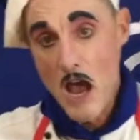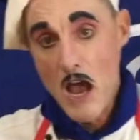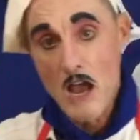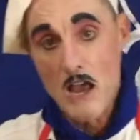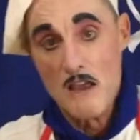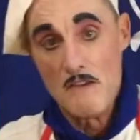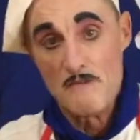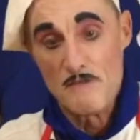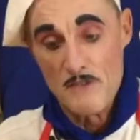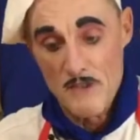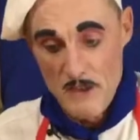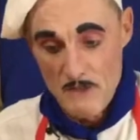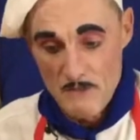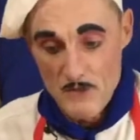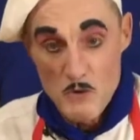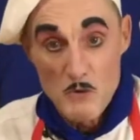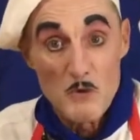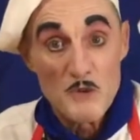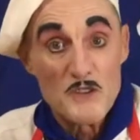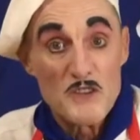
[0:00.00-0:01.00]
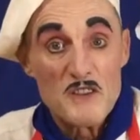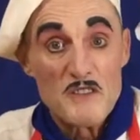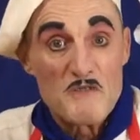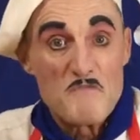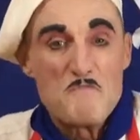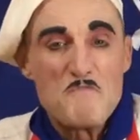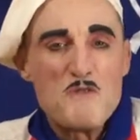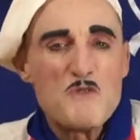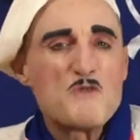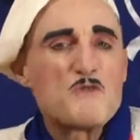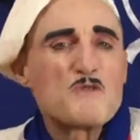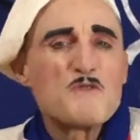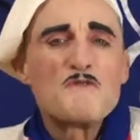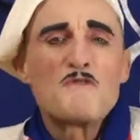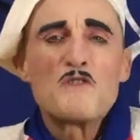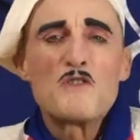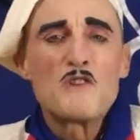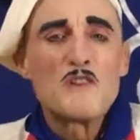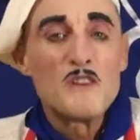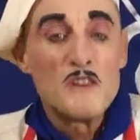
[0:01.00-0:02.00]
If you want it
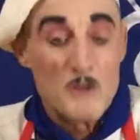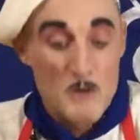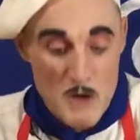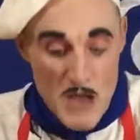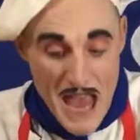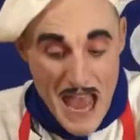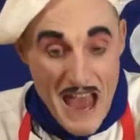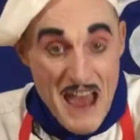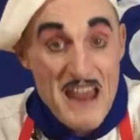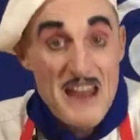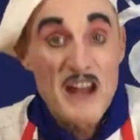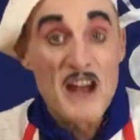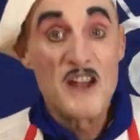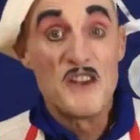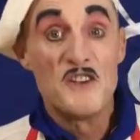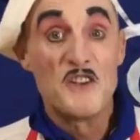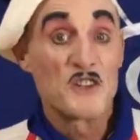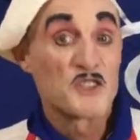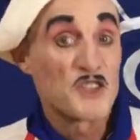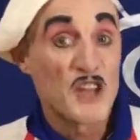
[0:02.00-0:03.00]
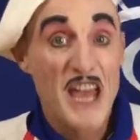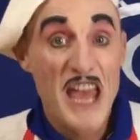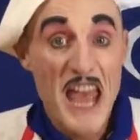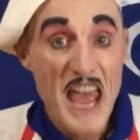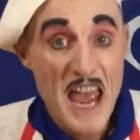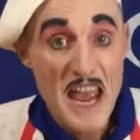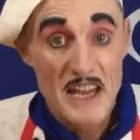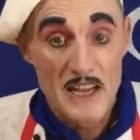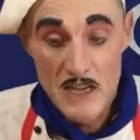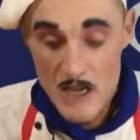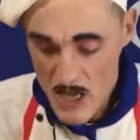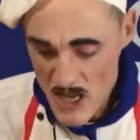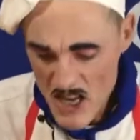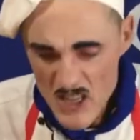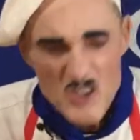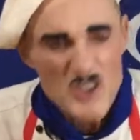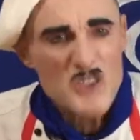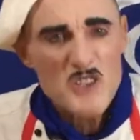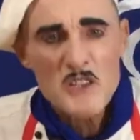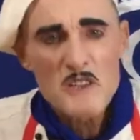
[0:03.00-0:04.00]
beautiful, you add another egg. It
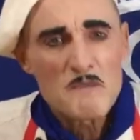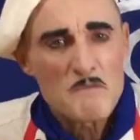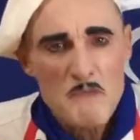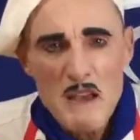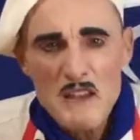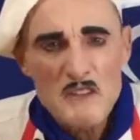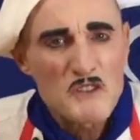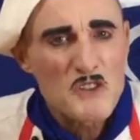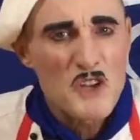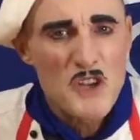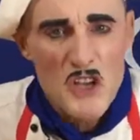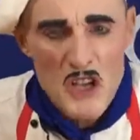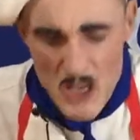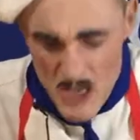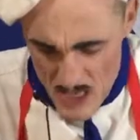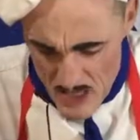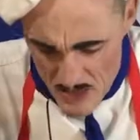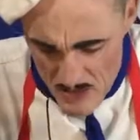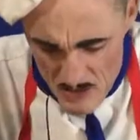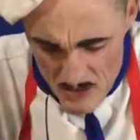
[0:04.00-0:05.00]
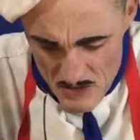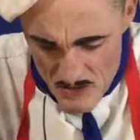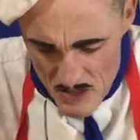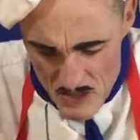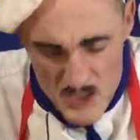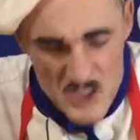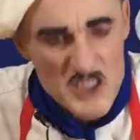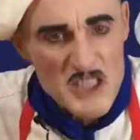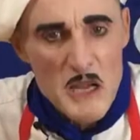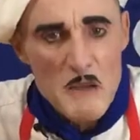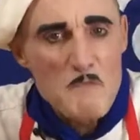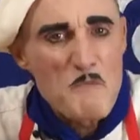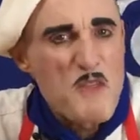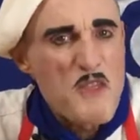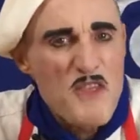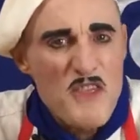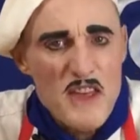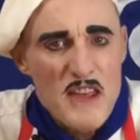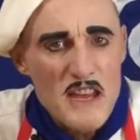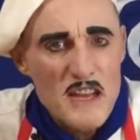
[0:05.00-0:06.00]
doesn't matter, the same
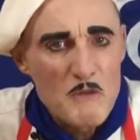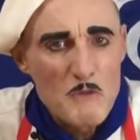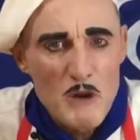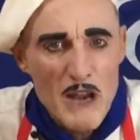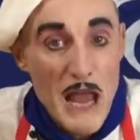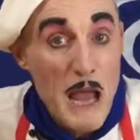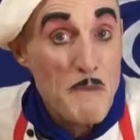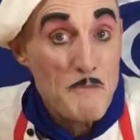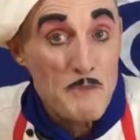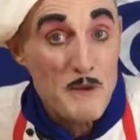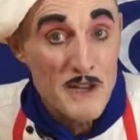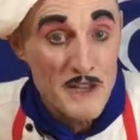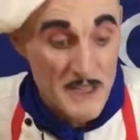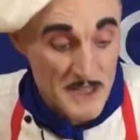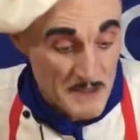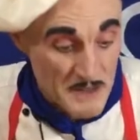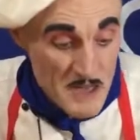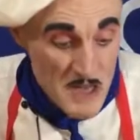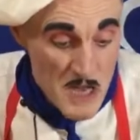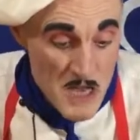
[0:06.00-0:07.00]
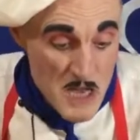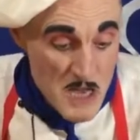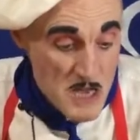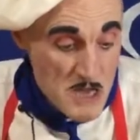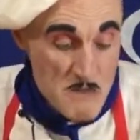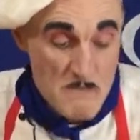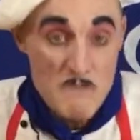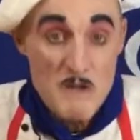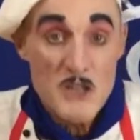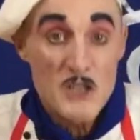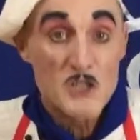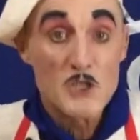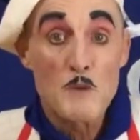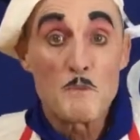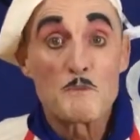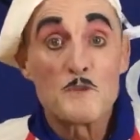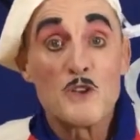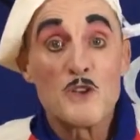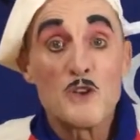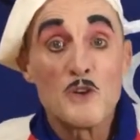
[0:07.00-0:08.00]
thing will happen. It's up
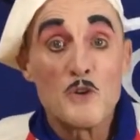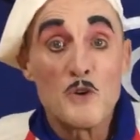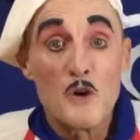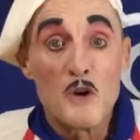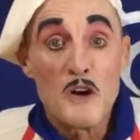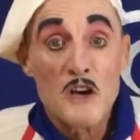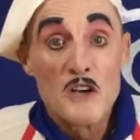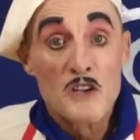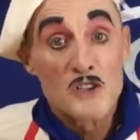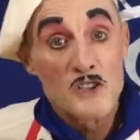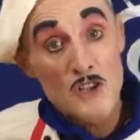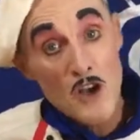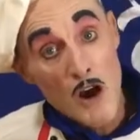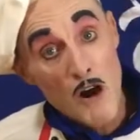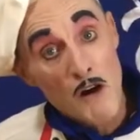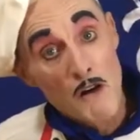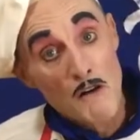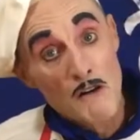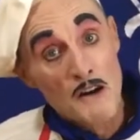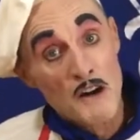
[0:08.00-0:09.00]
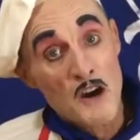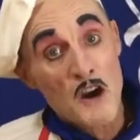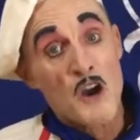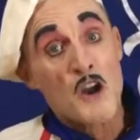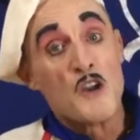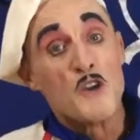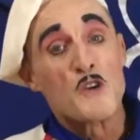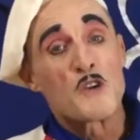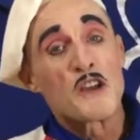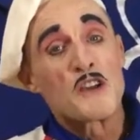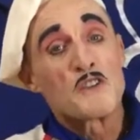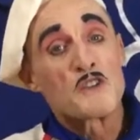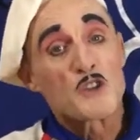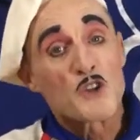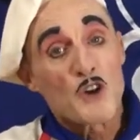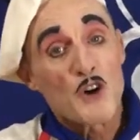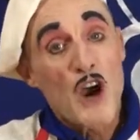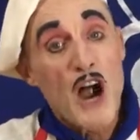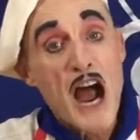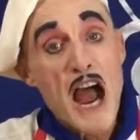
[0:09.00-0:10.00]
to you. So, you can
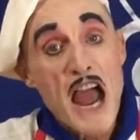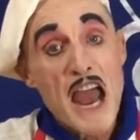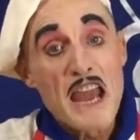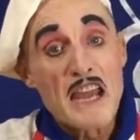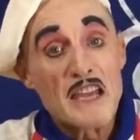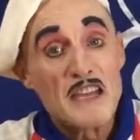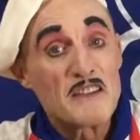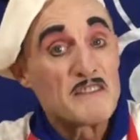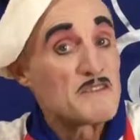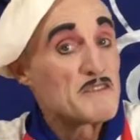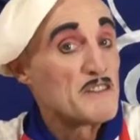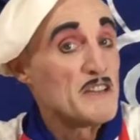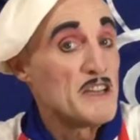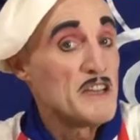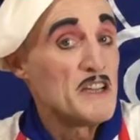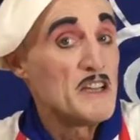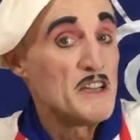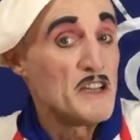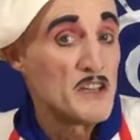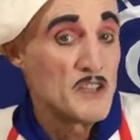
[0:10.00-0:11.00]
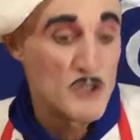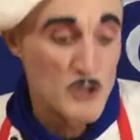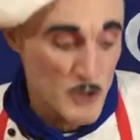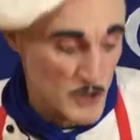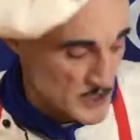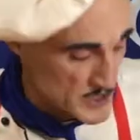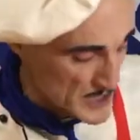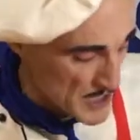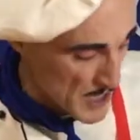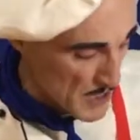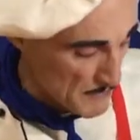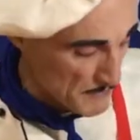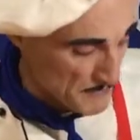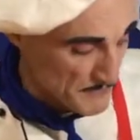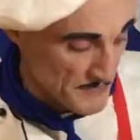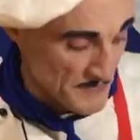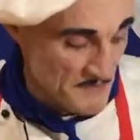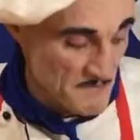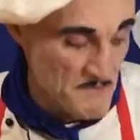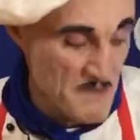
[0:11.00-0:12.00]
try it yourself.
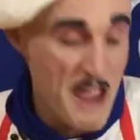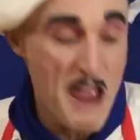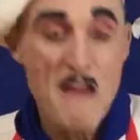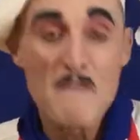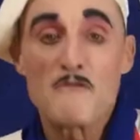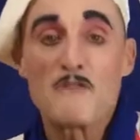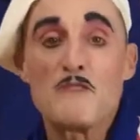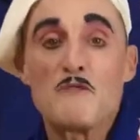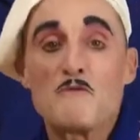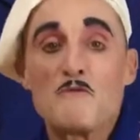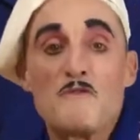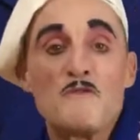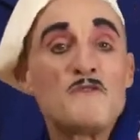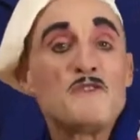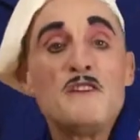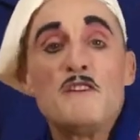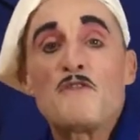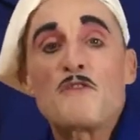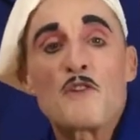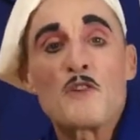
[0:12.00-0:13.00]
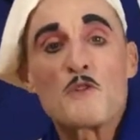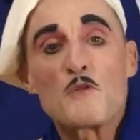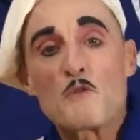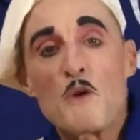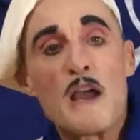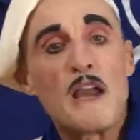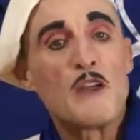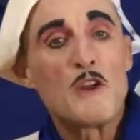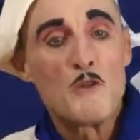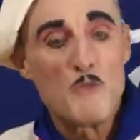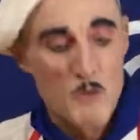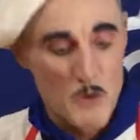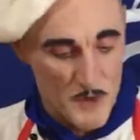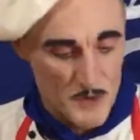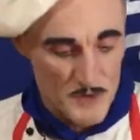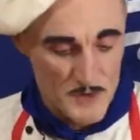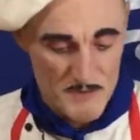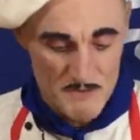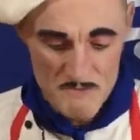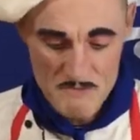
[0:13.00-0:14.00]
Every different way you want.